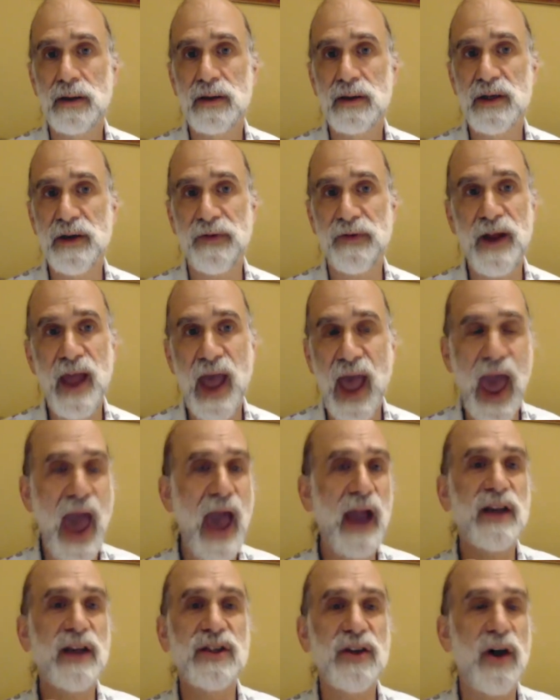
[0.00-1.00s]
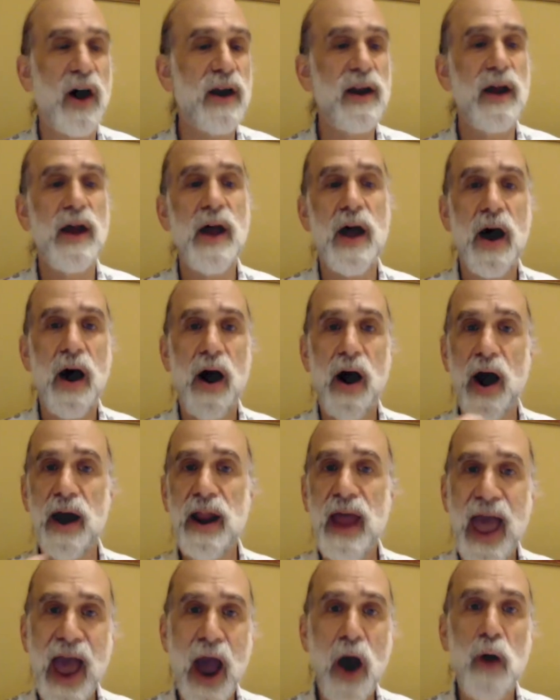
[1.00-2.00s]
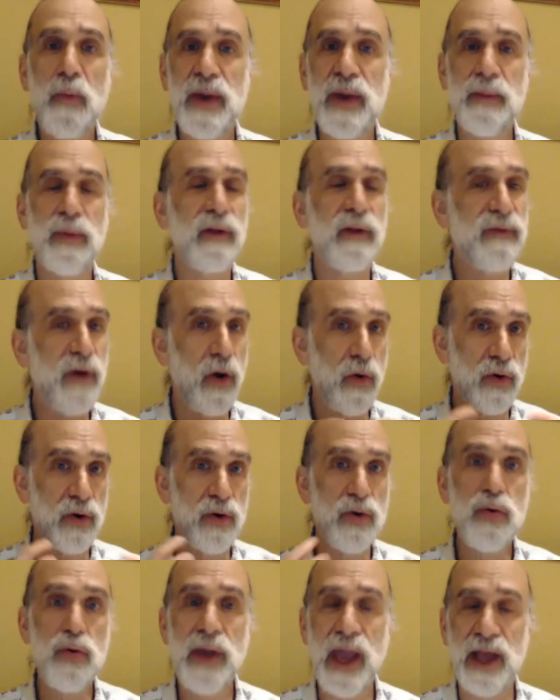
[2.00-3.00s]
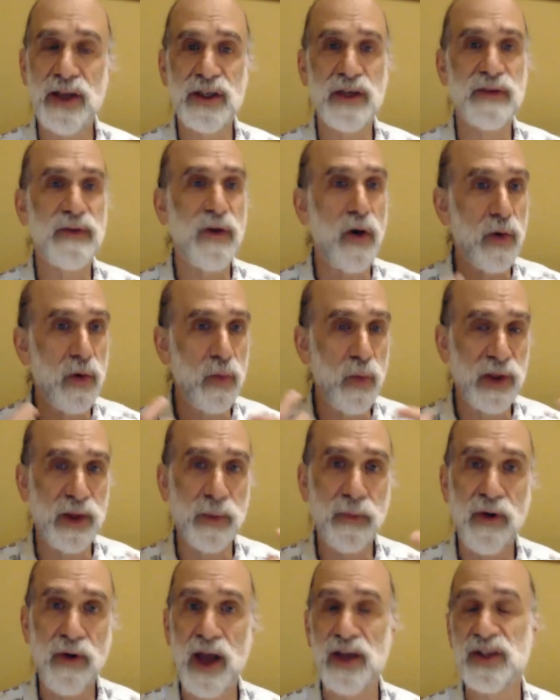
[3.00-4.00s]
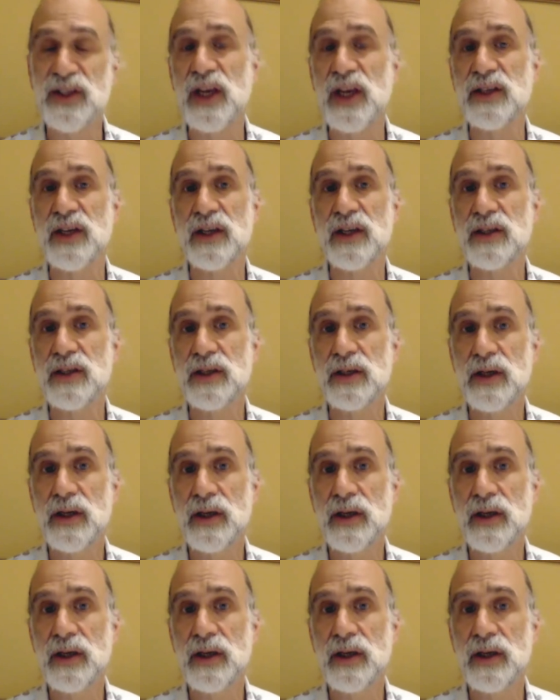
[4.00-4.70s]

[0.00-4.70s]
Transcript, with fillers: different hacks on, on how people vote and who gets to vote and what the process is,